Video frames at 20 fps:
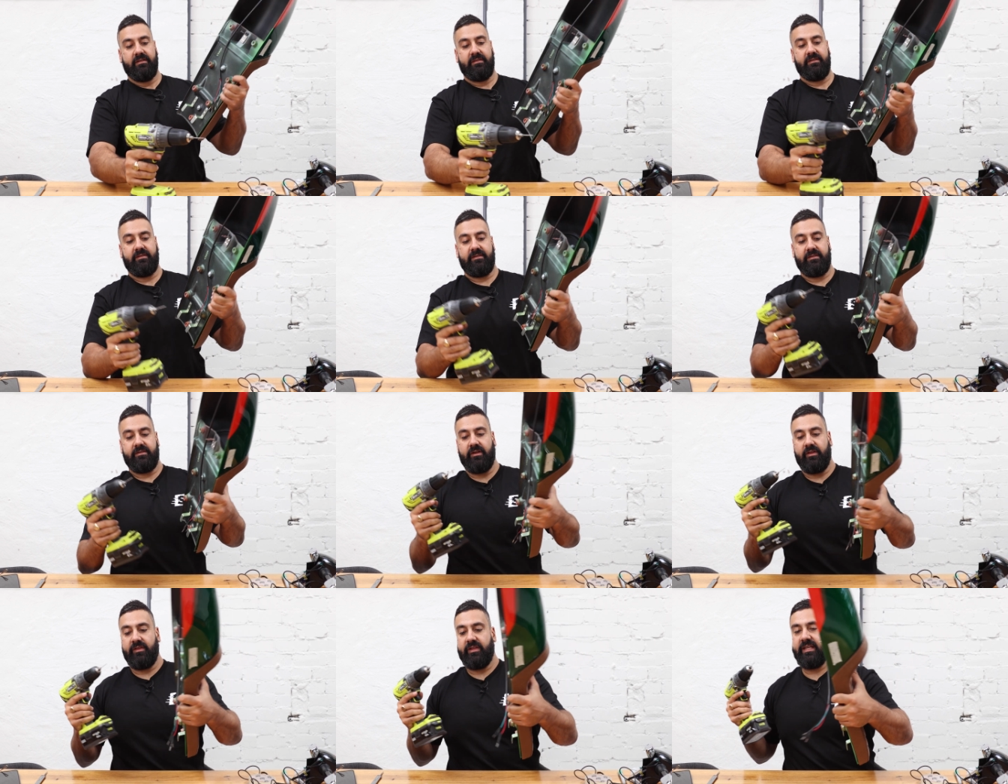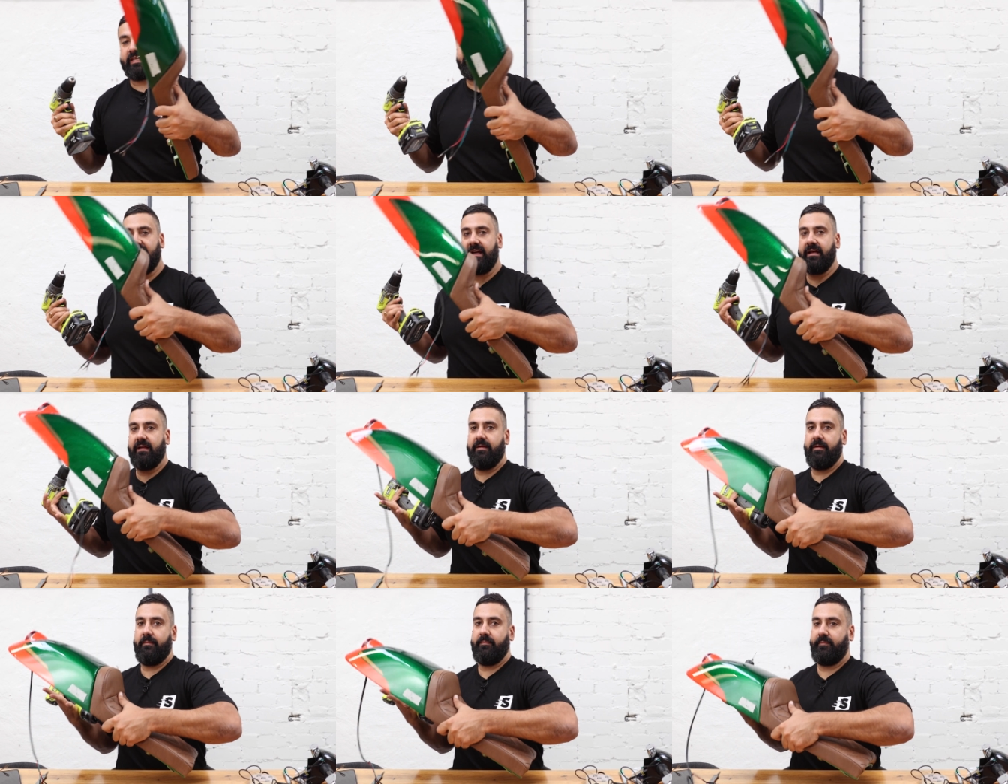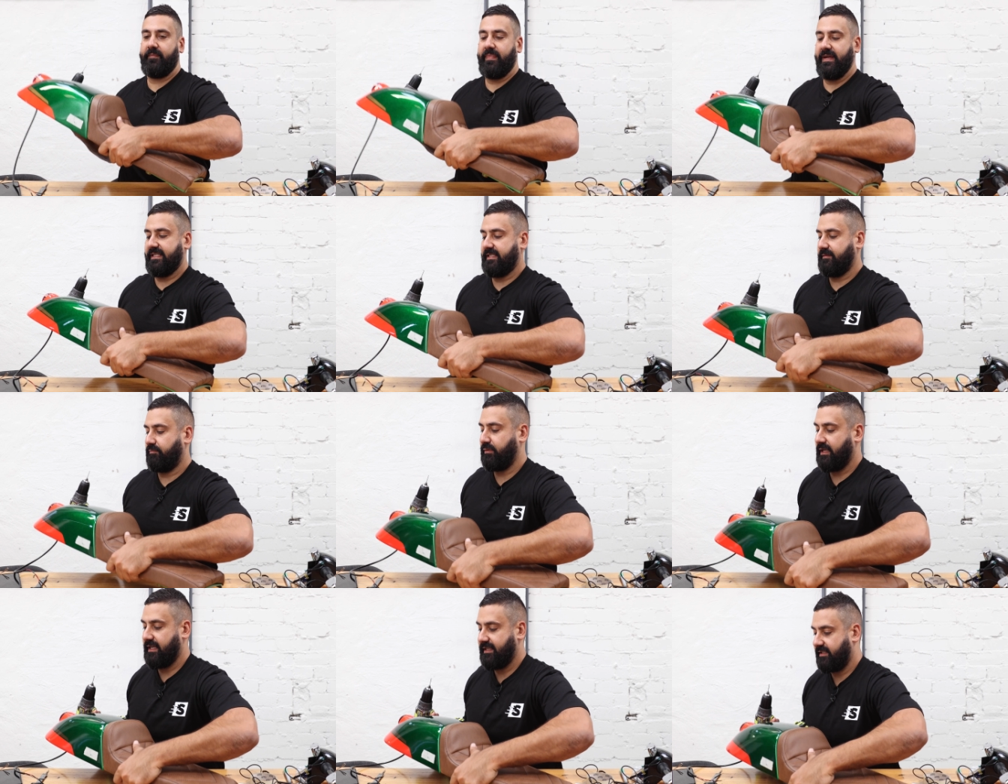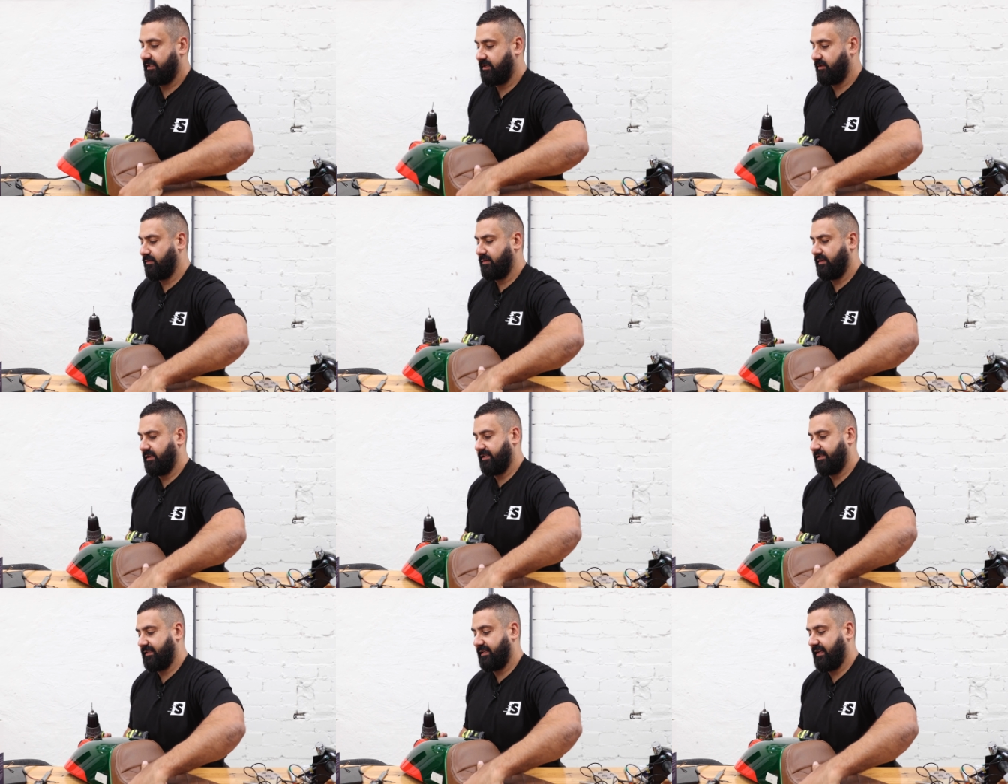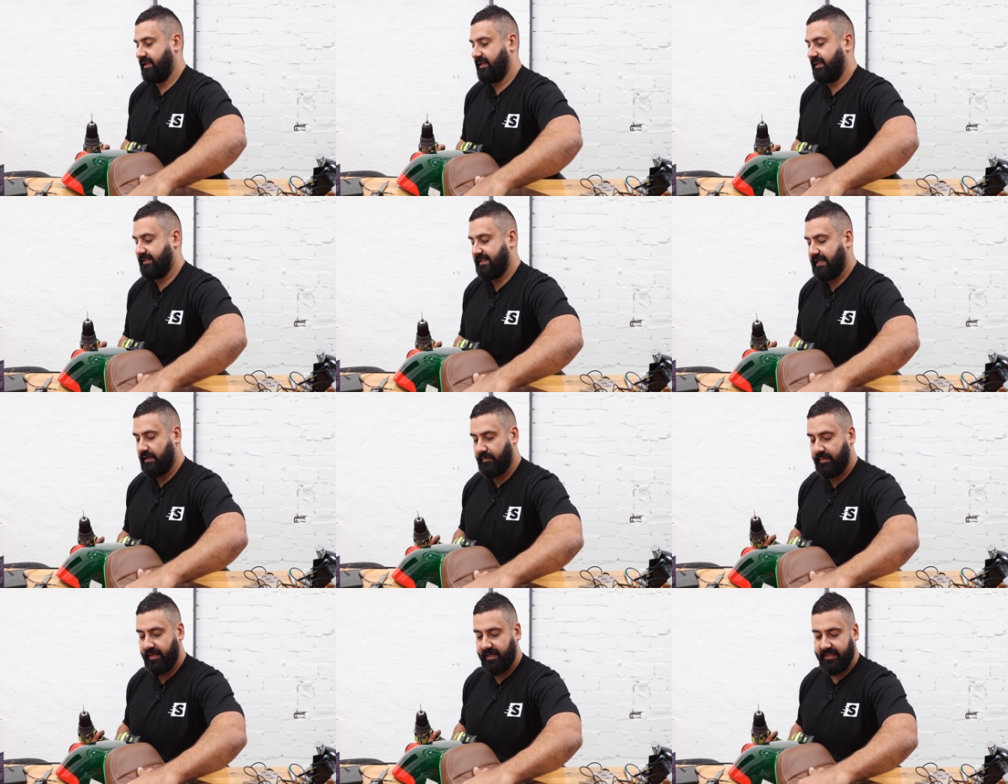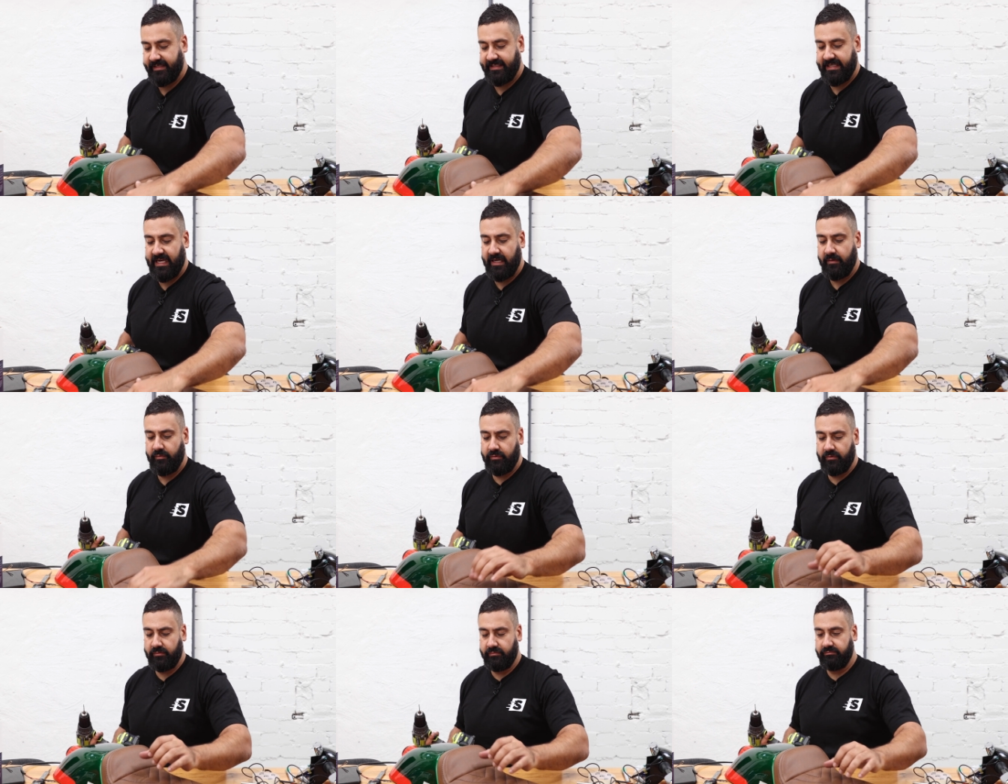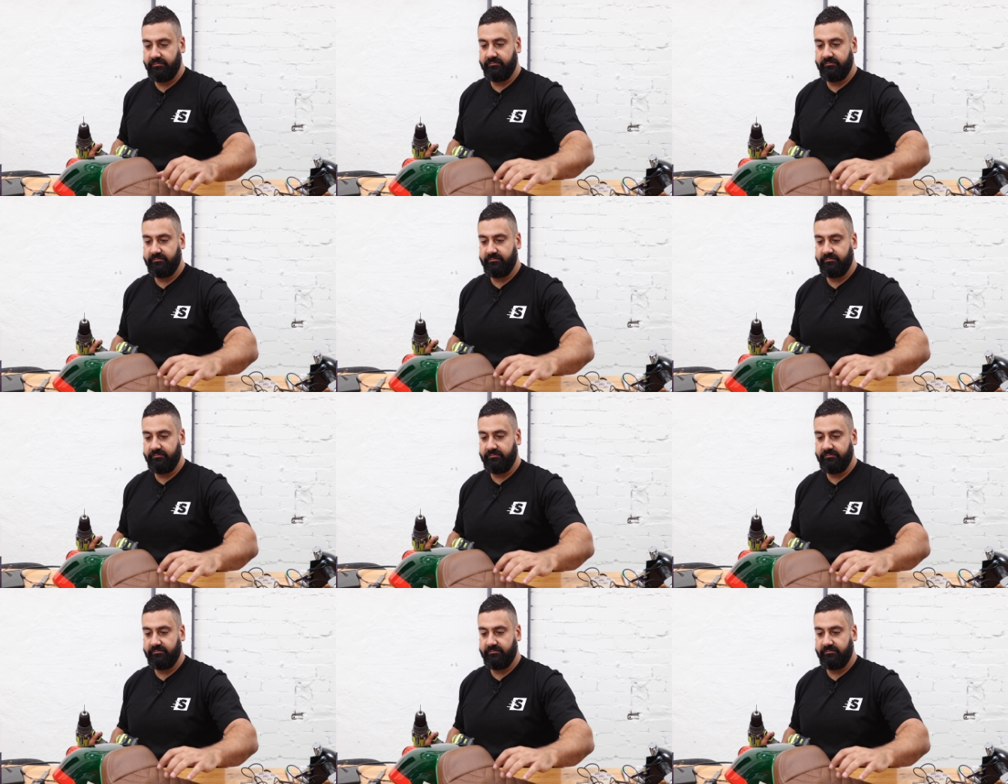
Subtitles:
It's not the best place to do it. It is our meeting table.